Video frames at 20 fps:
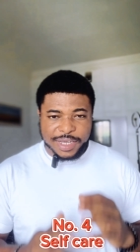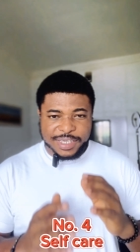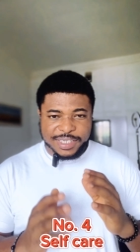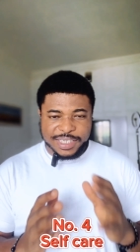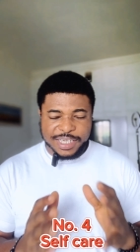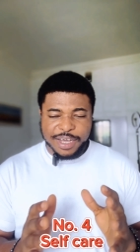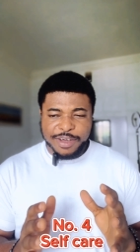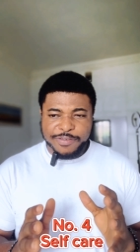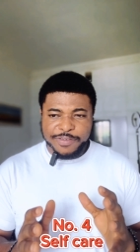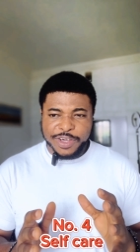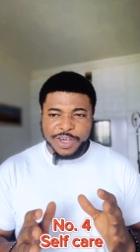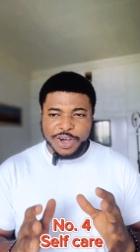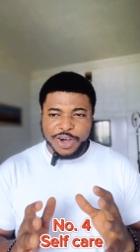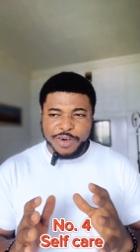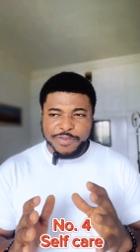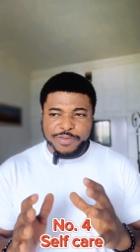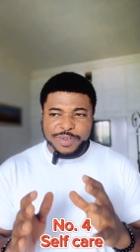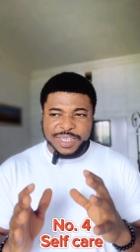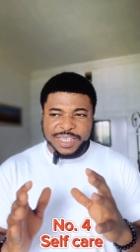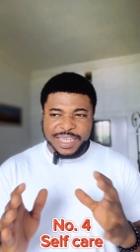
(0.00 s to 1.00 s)
Self-care
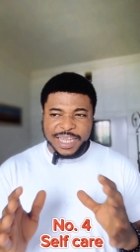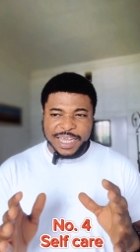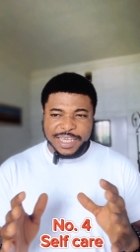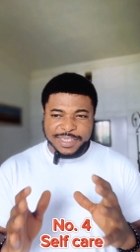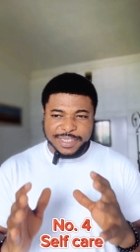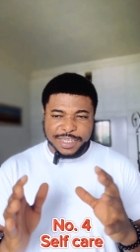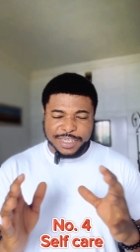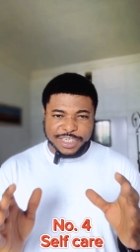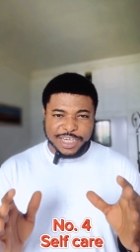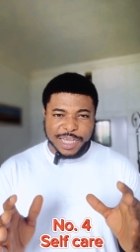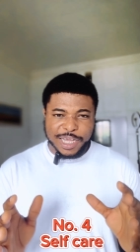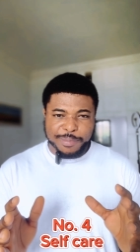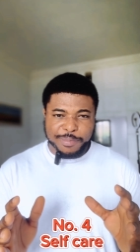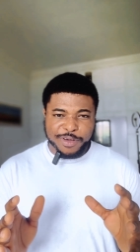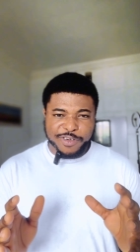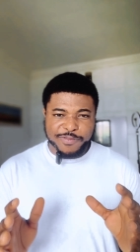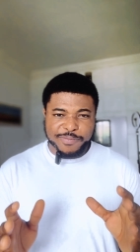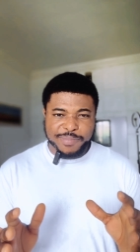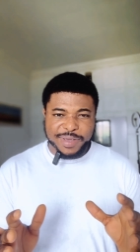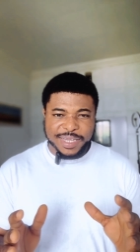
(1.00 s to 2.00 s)
often takes the shape
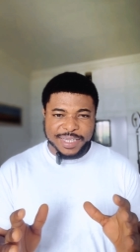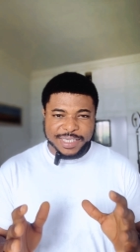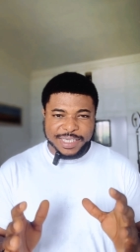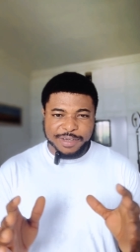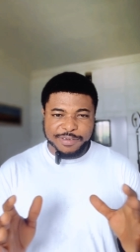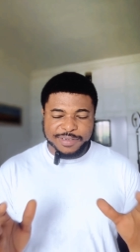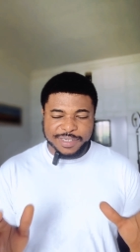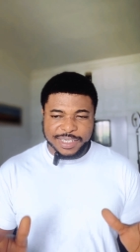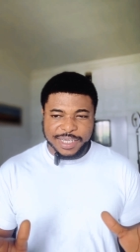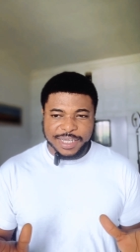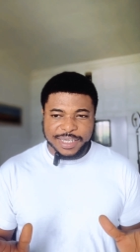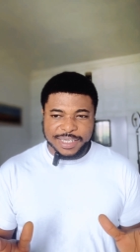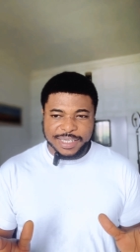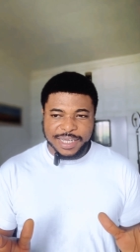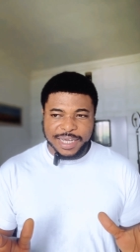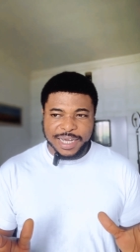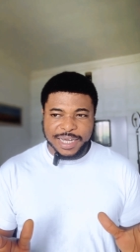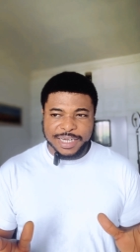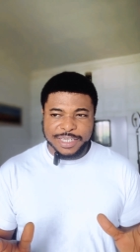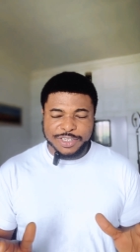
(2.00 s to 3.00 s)
of being
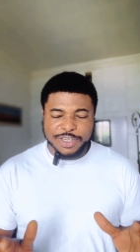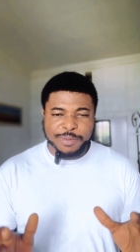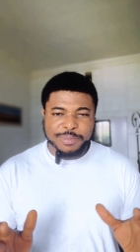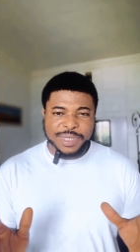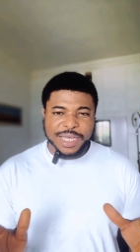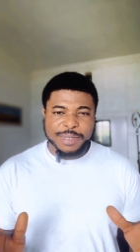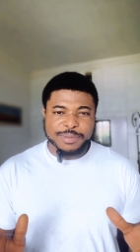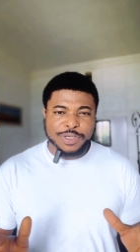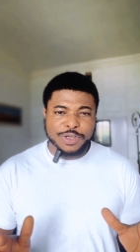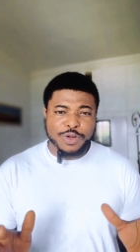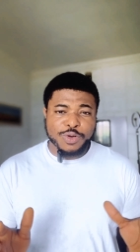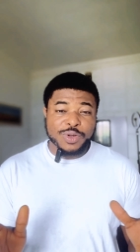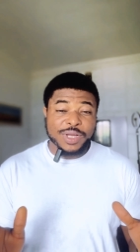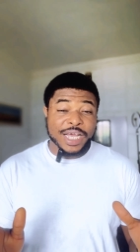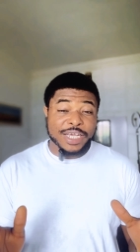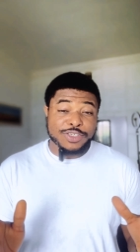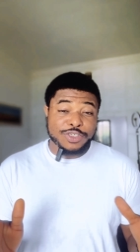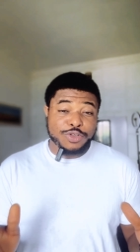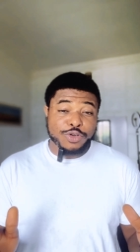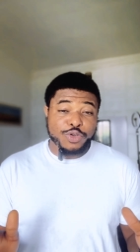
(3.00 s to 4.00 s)
self-centered. Sometimes it looks
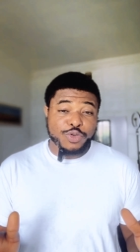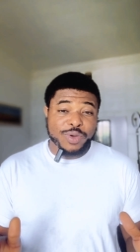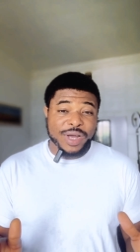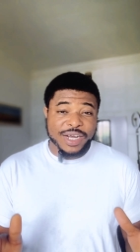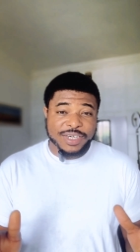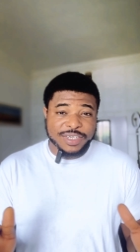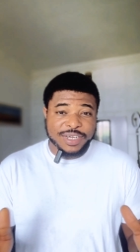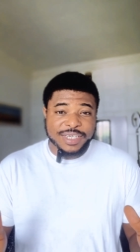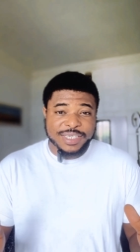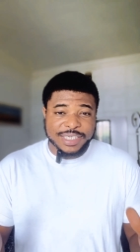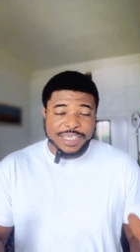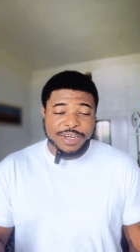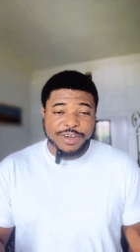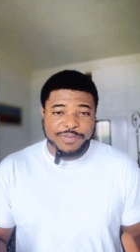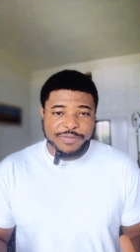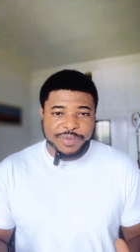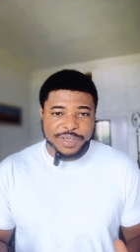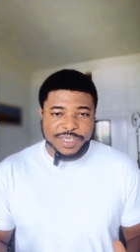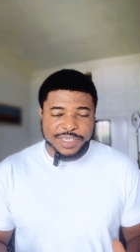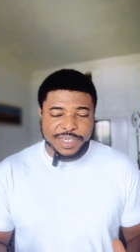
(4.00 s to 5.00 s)
as though you're actually
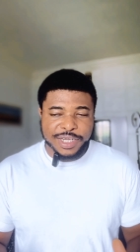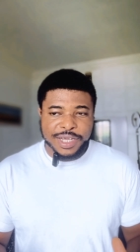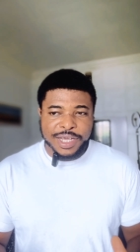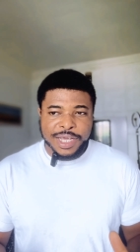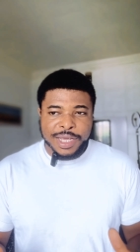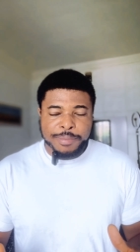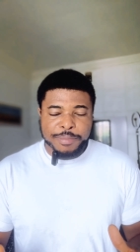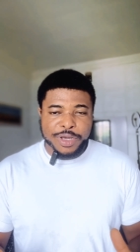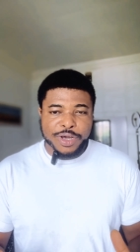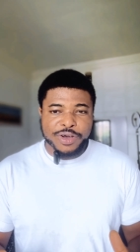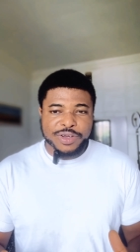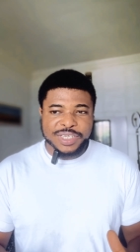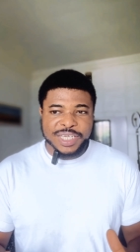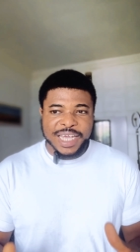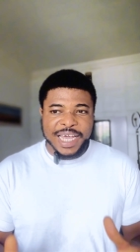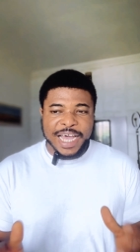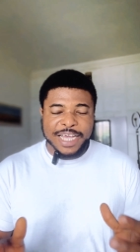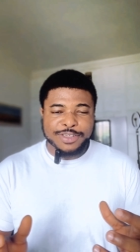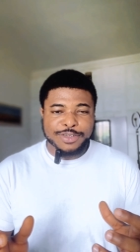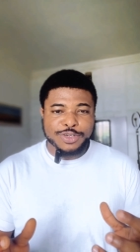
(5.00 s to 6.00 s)
selfish because it
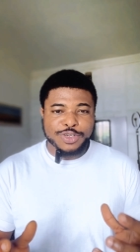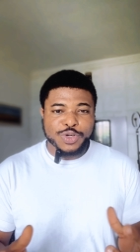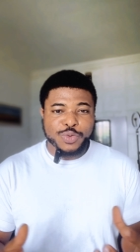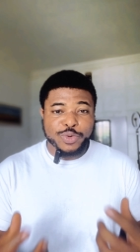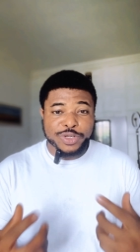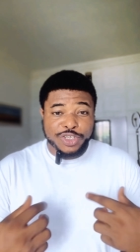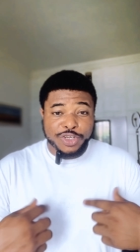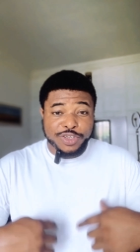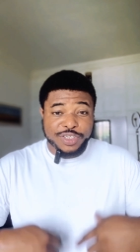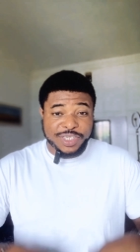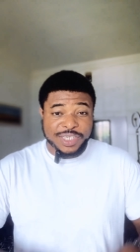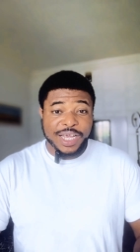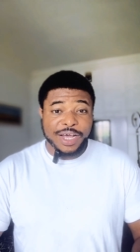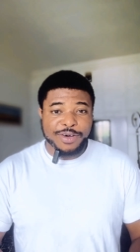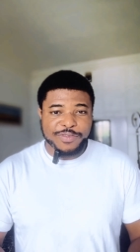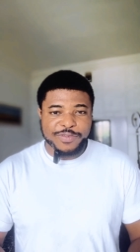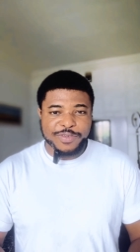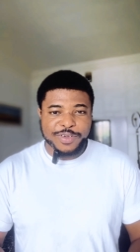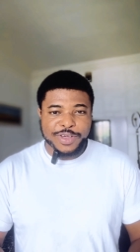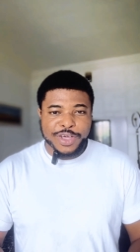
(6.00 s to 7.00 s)
has to do with
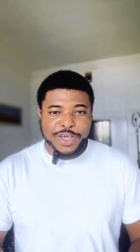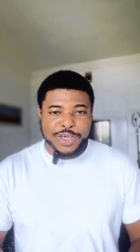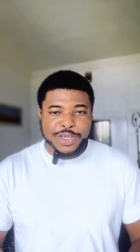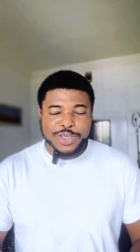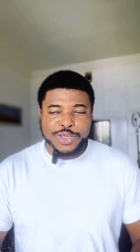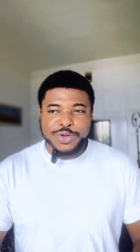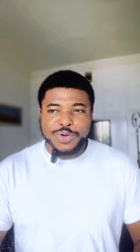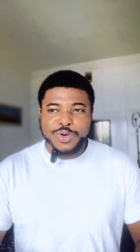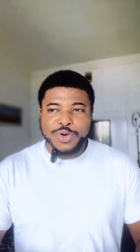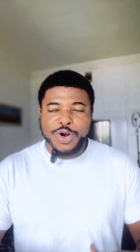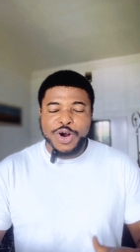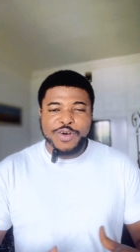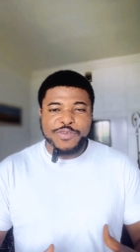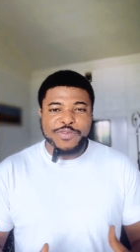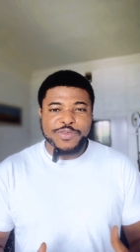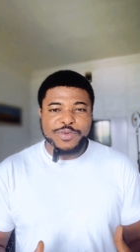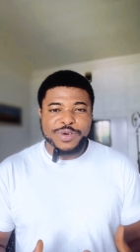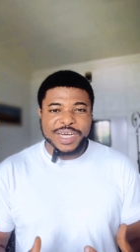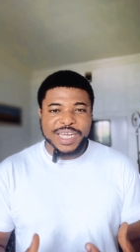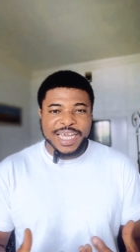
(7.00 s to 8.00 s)
yourself. You
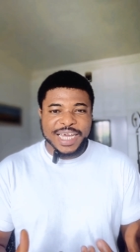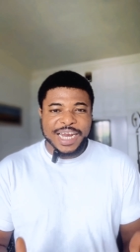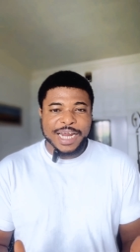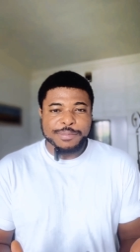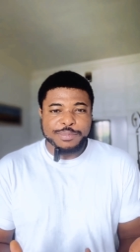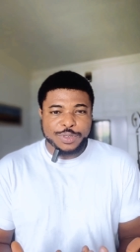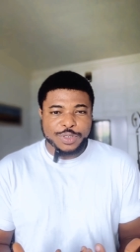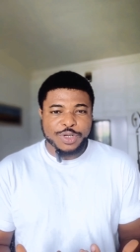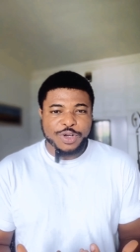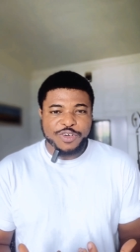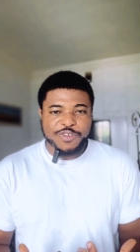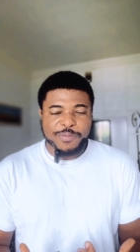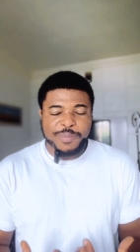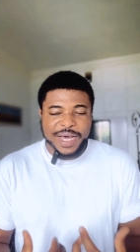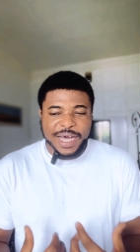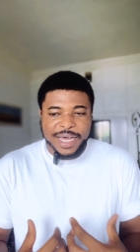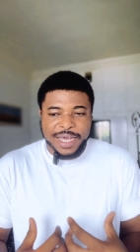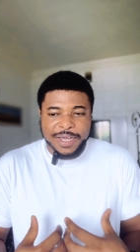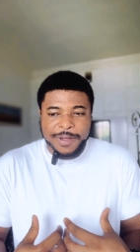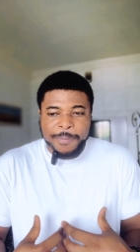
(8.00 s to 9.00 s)
often get absorbed
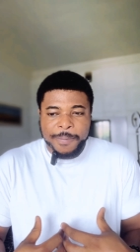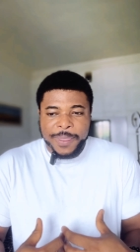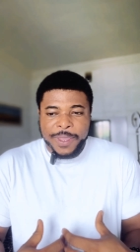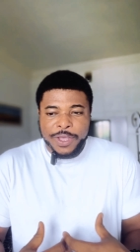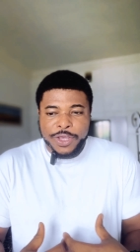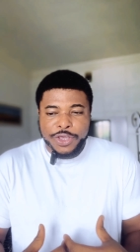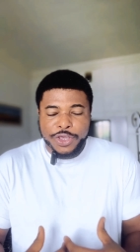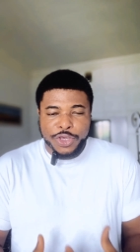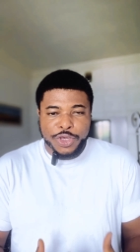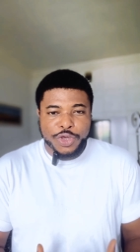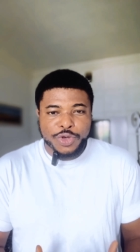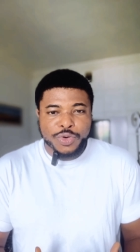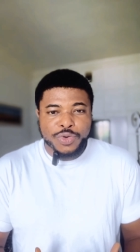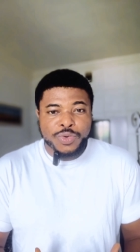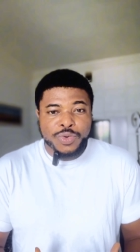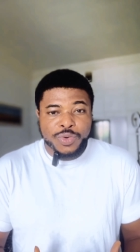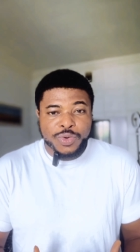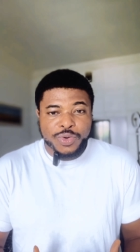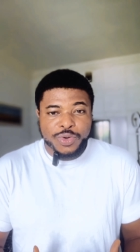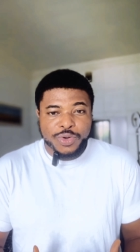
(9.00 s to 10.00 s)
by
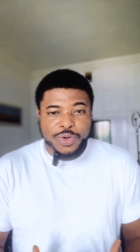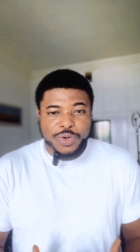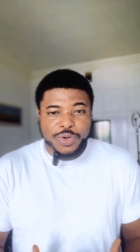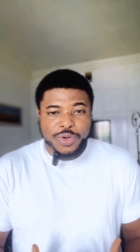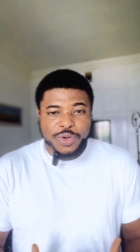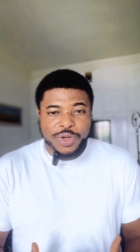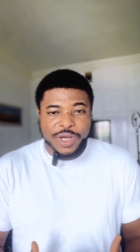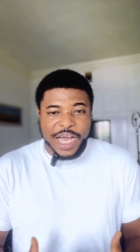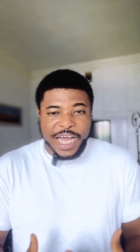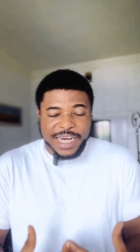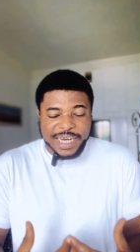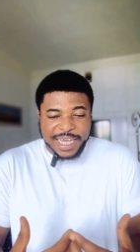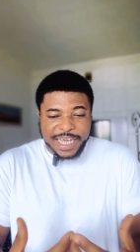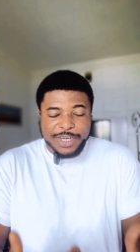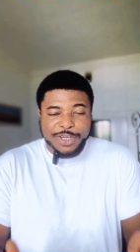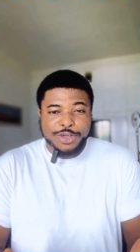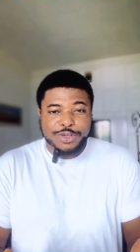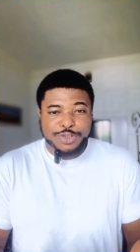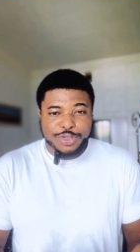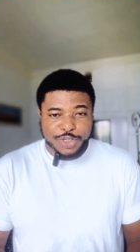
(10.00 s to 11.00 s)
you and
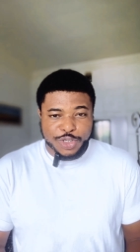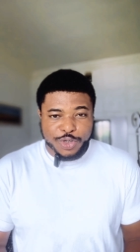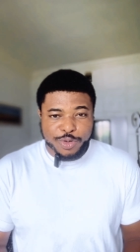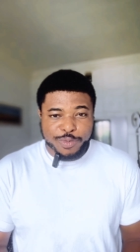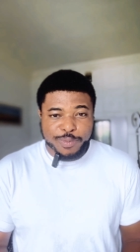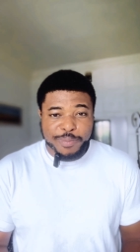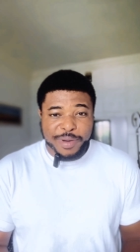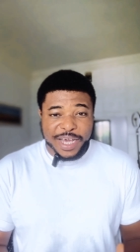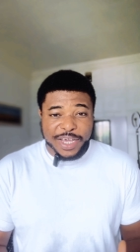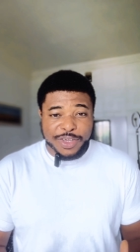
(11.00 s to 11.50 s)
get consumed by